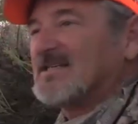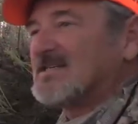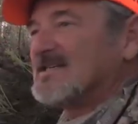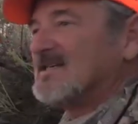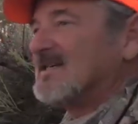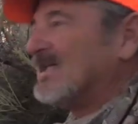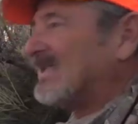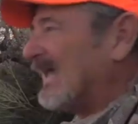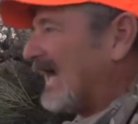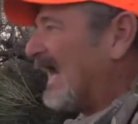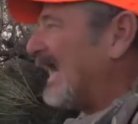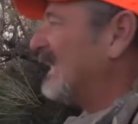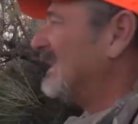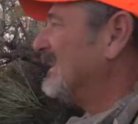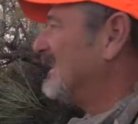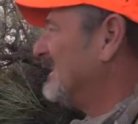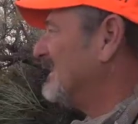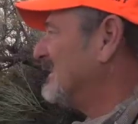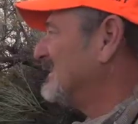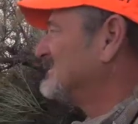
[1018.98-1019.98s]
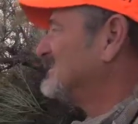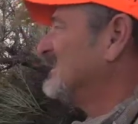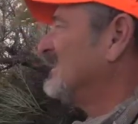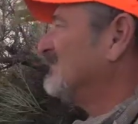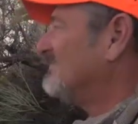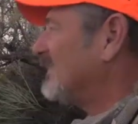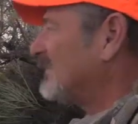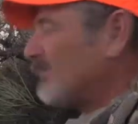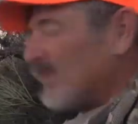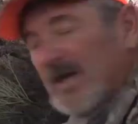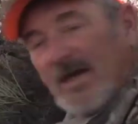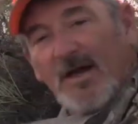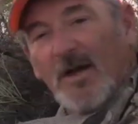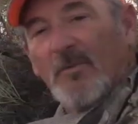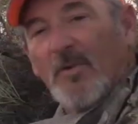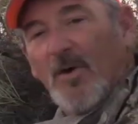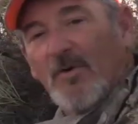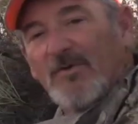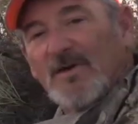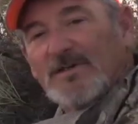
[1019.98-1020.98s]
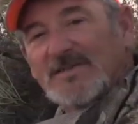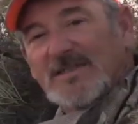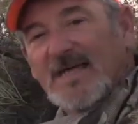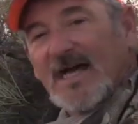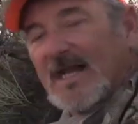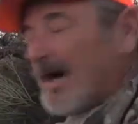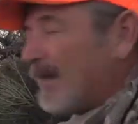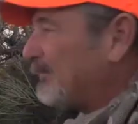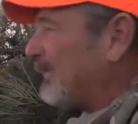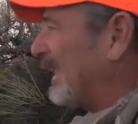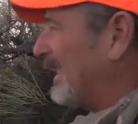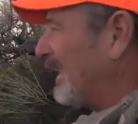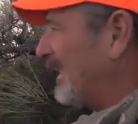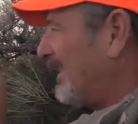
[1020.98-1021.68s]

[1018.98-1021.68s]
to see that. And then this evening we come over and set up, and